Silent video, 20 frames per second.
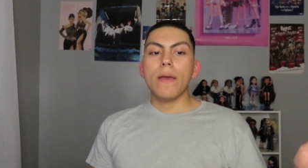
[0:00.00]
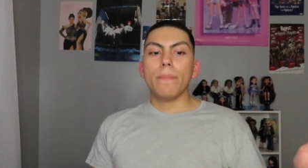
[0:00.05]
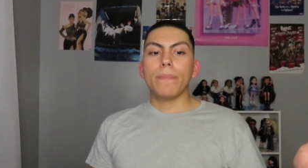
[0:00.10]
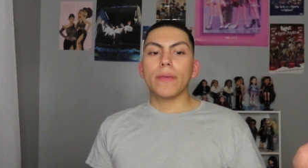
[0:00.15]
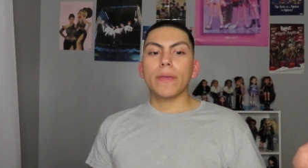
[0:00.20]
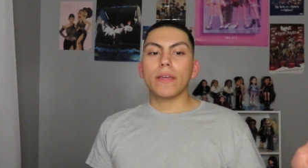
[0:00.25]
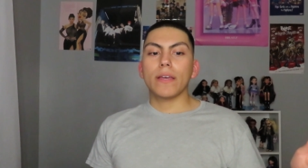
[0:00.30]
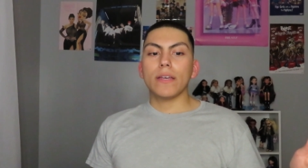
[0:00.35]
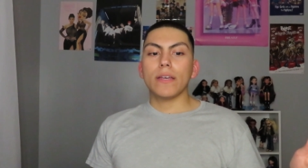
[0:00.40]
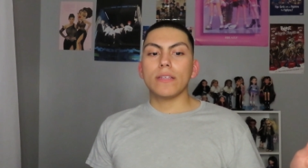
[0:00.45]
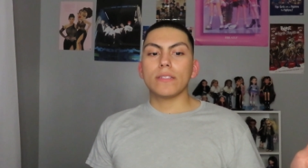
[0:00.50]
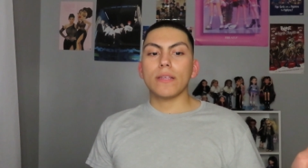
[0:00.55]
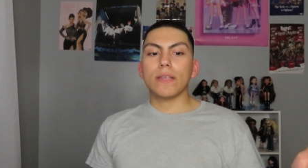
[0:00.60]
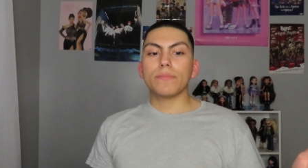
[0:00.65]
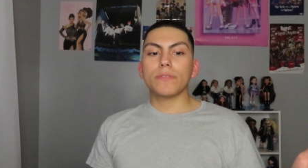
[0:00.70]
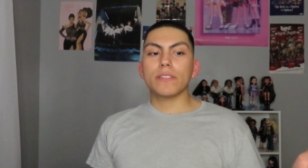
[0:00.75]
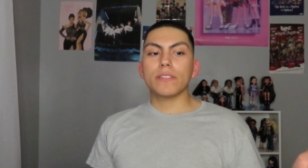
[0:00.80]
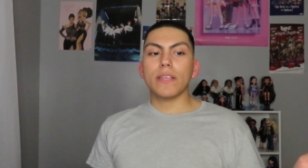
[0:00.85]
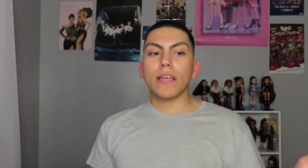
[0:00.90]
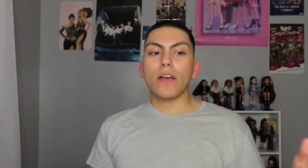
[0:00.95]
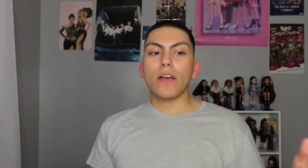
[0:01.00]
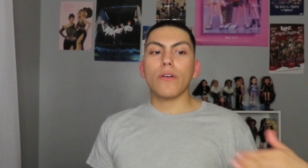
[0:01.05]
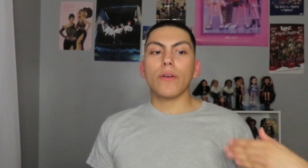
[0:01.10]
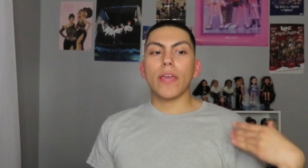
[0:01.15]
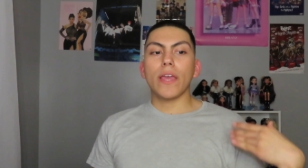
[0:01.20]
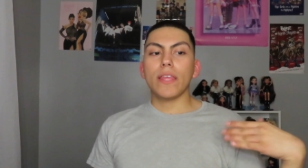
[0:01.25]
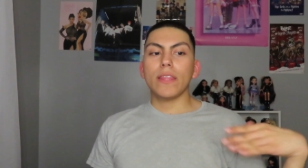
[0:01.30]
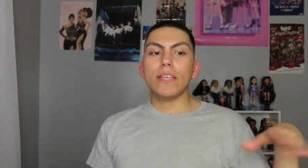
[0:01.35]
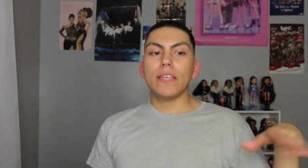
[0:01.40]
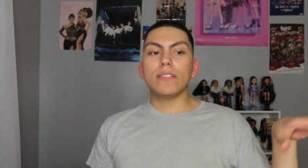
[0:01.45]
because i'm just like
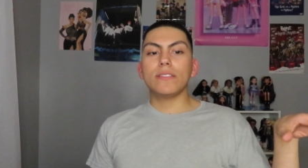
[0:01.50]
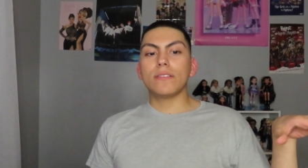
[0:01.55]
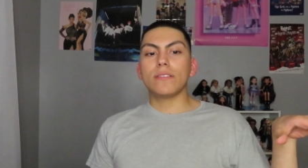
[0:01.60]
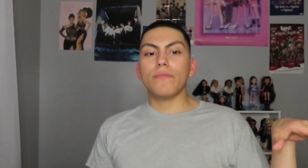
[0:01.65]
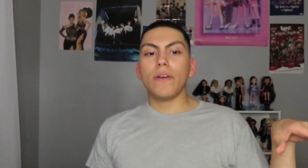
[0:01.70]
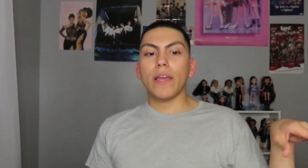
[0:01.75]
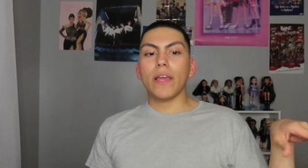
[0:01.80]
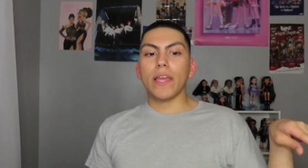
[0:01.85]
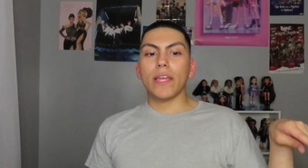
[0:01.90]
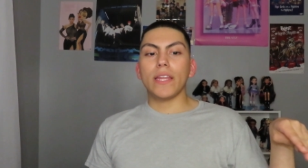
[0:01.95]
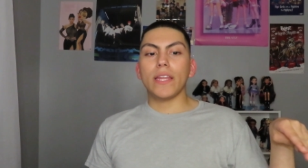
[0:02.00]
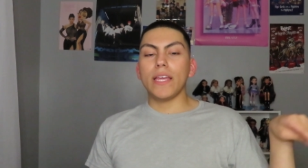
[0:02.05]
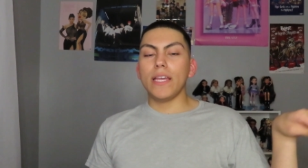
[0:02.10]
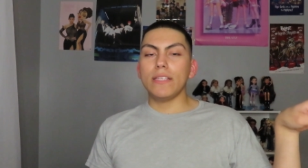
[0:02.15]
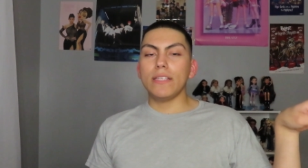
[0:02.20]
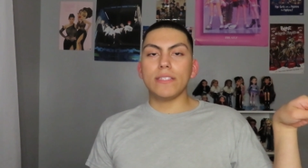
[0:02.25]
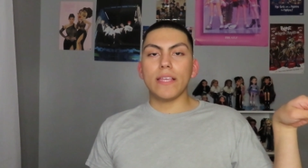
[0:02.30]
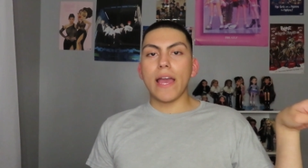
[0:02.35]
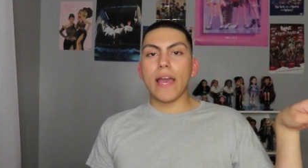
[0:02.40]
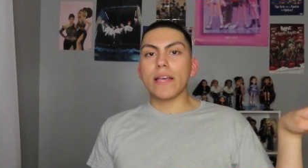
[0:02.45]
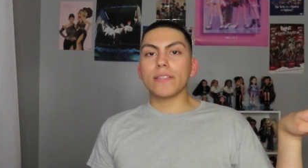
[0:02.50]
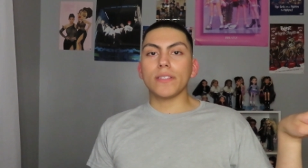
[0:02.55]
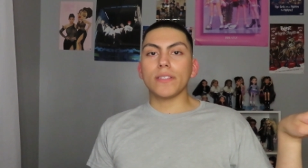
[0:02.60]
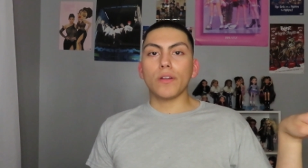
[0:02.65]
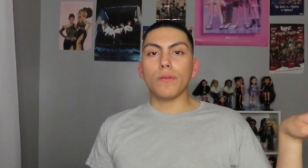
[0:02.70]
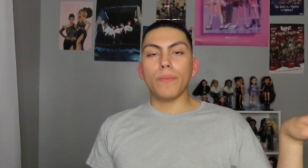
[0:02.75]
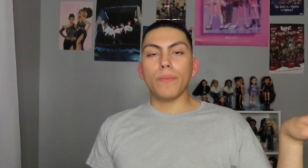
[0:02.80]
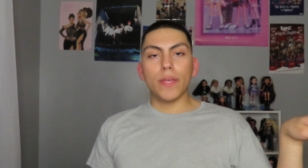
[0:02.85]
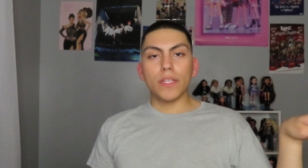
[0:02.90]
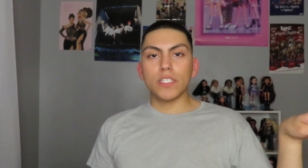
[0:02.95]
okay these fucking easy ass
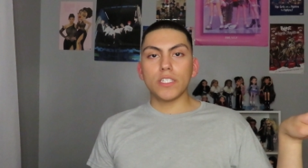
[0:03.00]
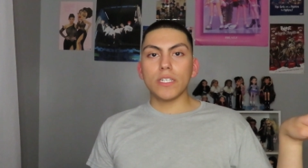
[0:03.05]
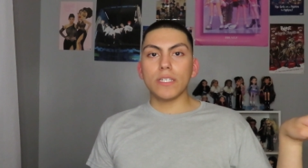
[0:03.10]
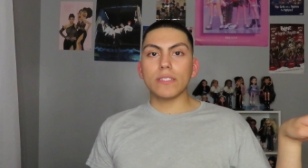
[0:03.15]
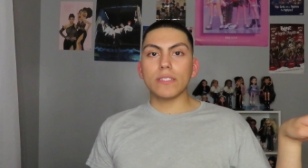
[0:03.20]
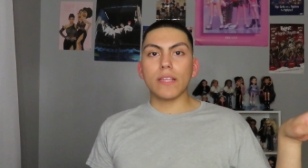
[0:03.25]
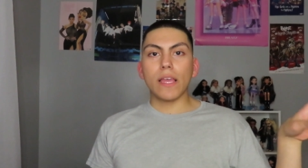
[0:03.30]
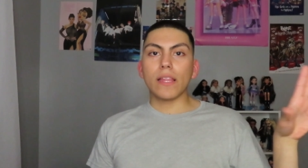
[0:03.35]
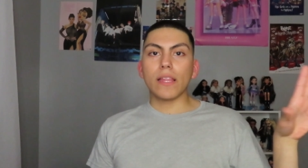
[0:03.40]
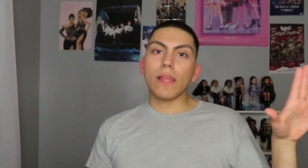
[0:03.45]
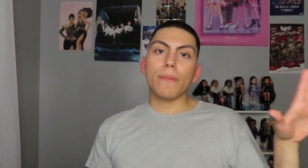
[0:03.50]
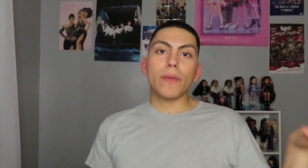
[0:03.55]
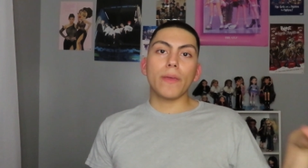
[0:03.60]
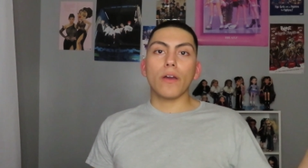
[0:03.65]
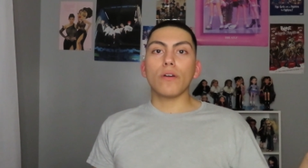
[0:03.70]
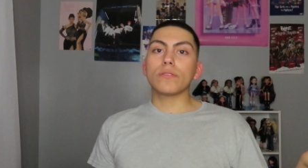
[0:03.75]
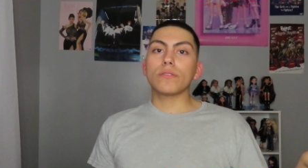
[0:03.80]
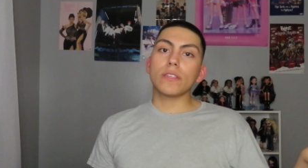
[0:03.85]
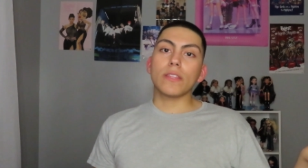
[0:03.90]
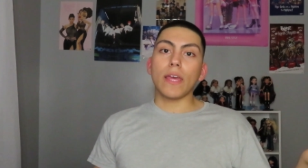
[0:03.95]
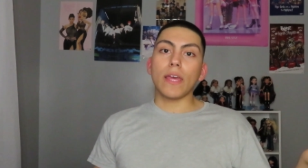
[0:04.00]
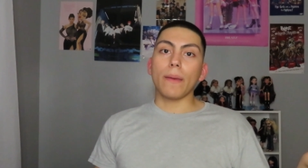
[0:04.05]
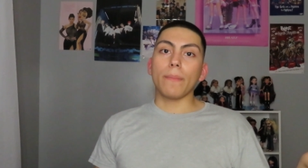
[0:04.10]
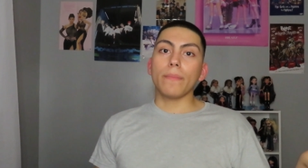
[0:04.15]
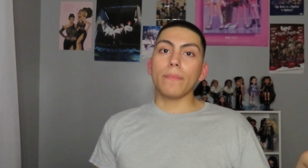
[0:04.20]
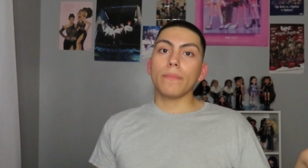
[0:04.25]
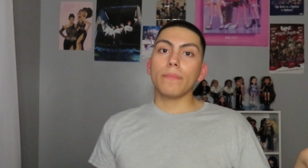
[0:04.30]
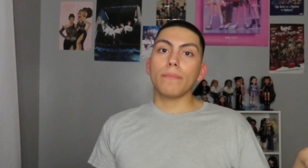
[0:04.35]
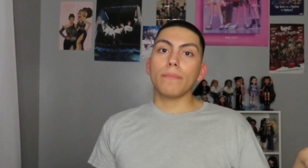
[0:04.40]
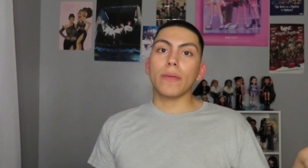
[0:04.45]
little bitches like let me go to
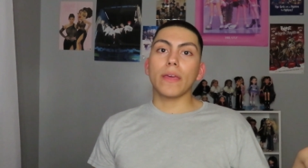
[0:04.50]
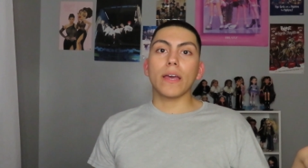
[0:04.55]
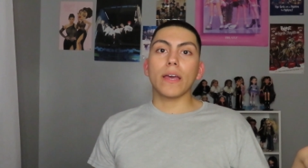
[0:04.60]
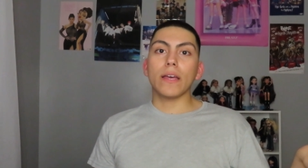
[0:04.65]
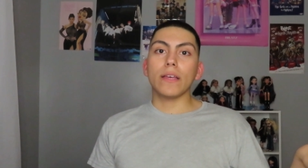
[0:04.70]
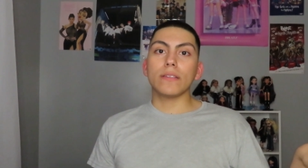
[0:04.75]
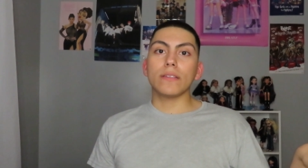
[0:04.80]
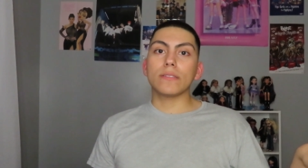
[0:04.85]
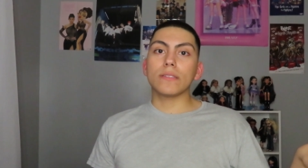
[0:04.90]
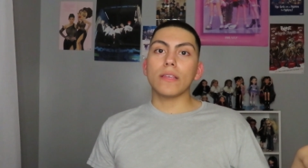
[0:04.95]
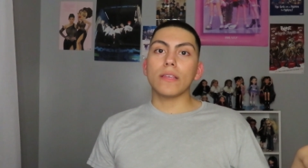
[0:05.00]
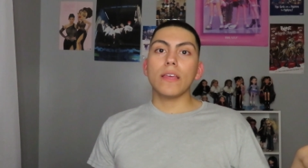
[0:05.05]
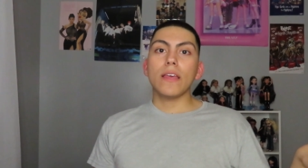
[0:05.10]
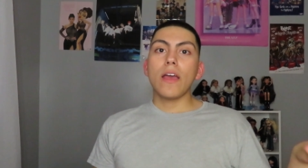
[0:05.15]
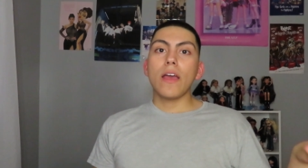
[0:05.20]
them because